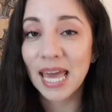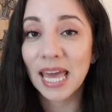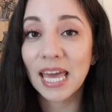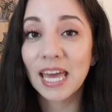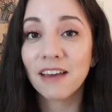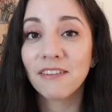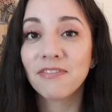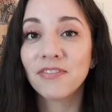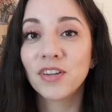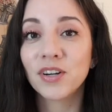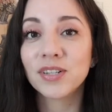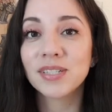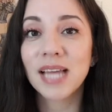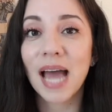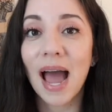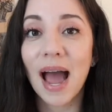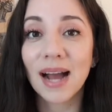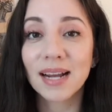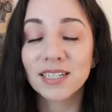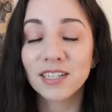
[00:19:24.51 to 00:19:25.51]
if there's
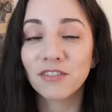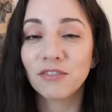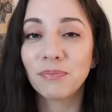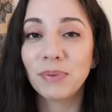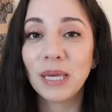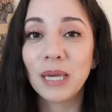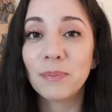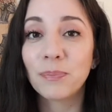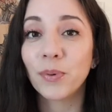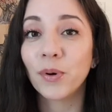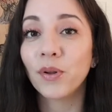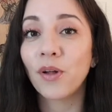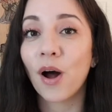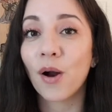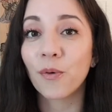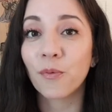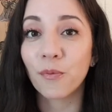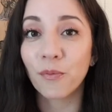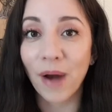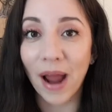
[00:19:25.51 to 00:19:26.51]
active people
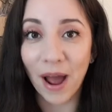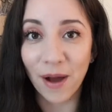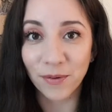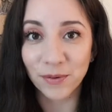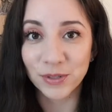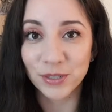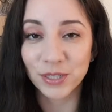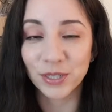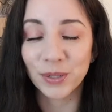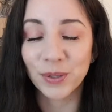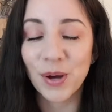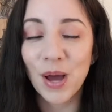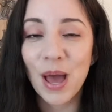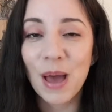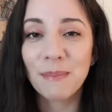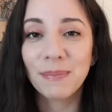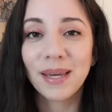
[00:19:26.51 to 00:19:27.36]
around you,